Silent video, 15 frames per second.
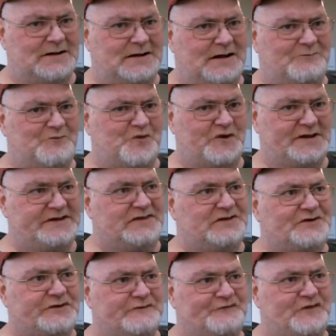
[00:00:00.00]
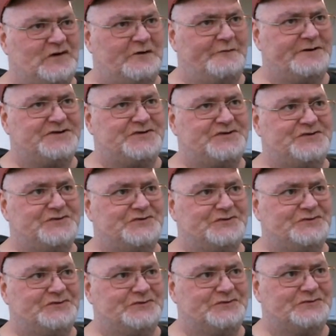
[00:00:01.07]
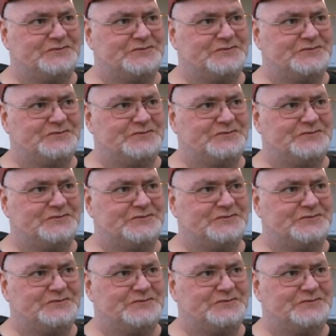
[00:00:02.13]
I'm really looking forward to